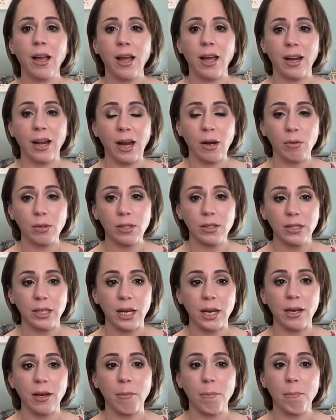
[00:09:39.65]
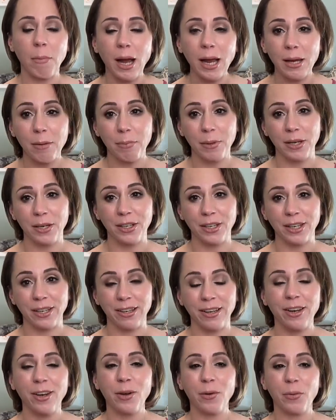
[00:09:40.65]
And I will say my
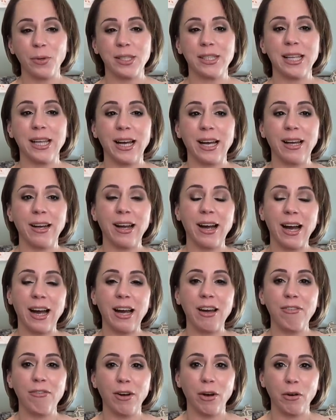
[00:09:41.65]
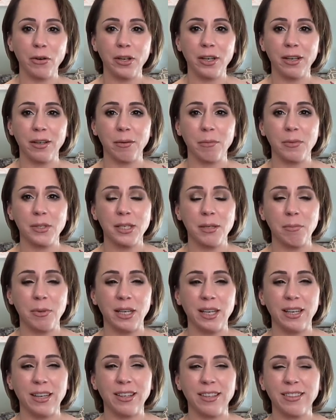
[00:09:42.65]
opinion was that I found him to
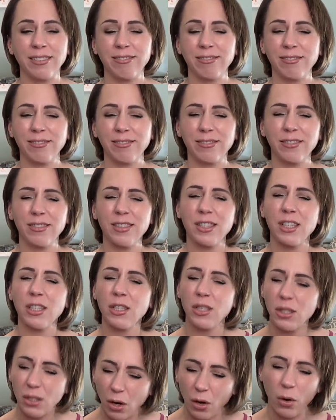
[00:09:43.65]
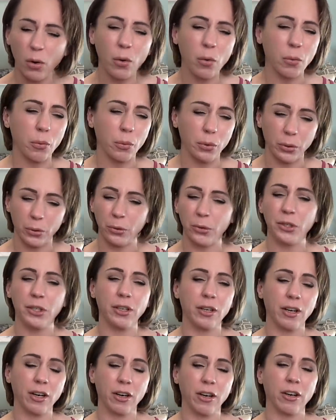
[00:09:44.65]
be so rude
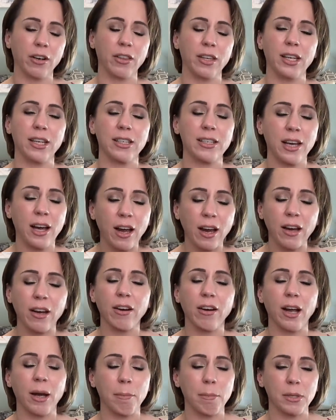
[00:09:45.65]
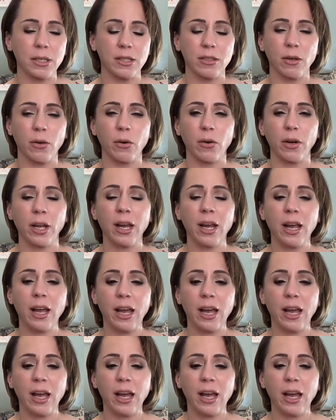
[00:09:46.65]
to her the entire episode.